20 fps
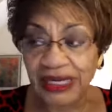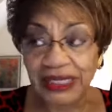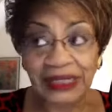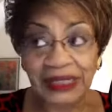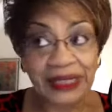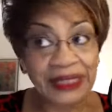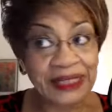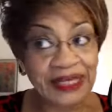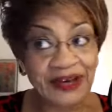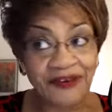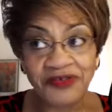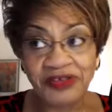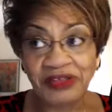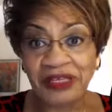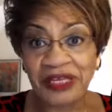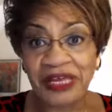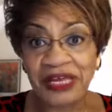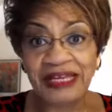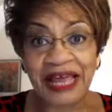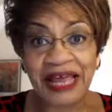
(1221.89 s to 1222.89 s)
it's
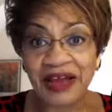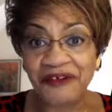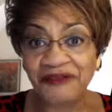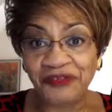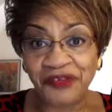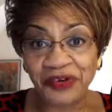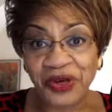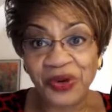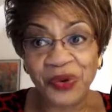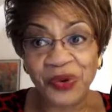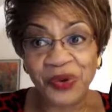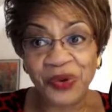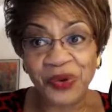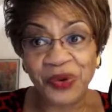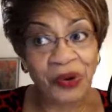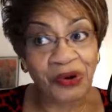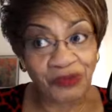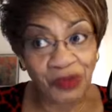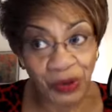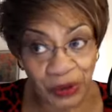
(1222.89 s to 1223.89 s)
definitely in Africa,
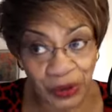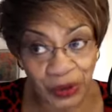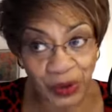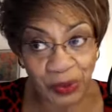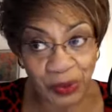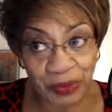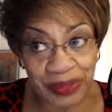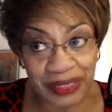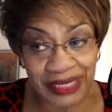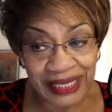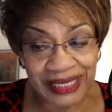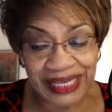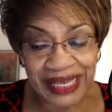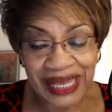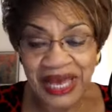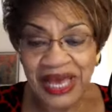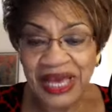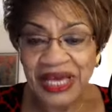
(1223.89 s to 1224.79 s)
where I've also been.